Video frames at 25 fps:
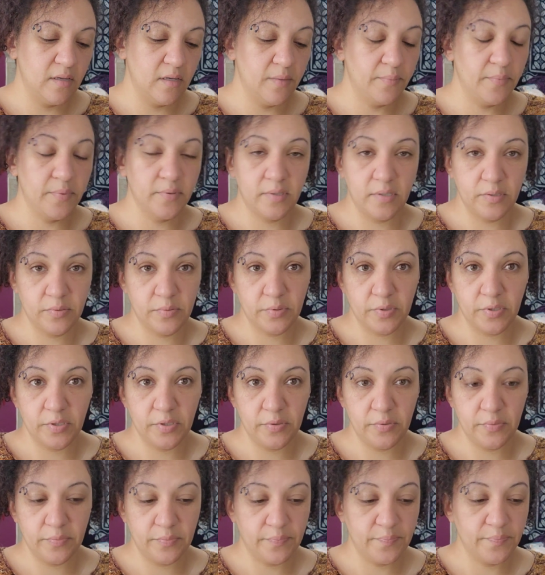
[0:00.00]
But these were
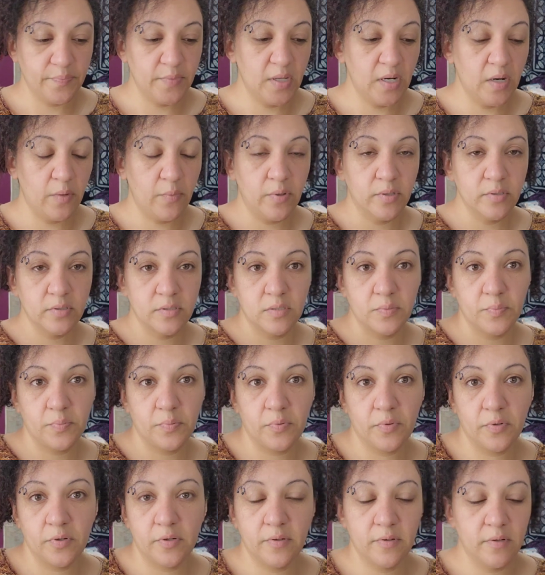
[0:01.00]
cute, and I wanted to
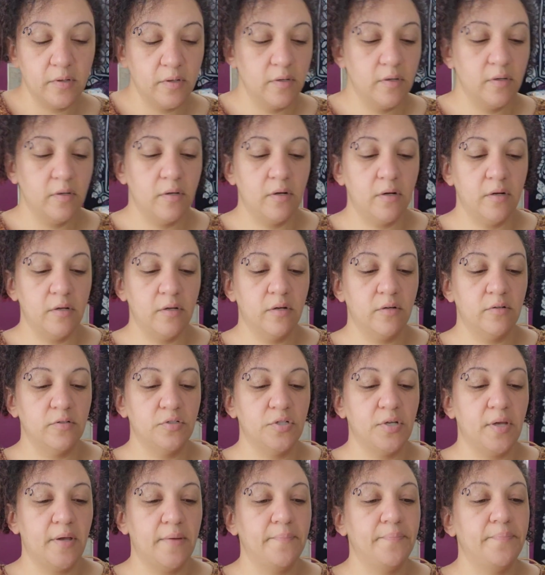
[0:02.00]
support a yarn
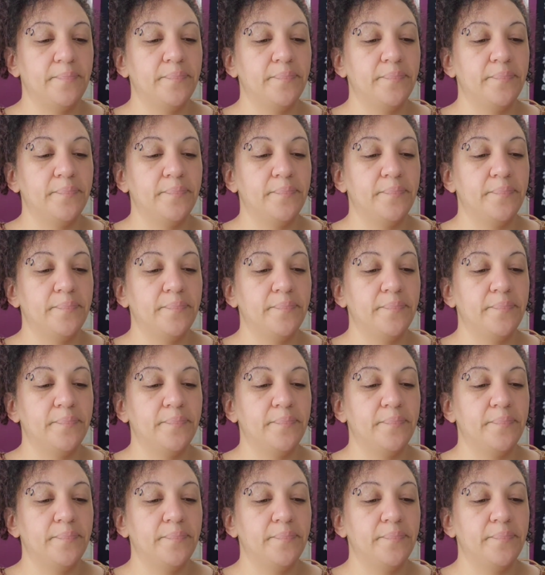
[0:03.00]
shop.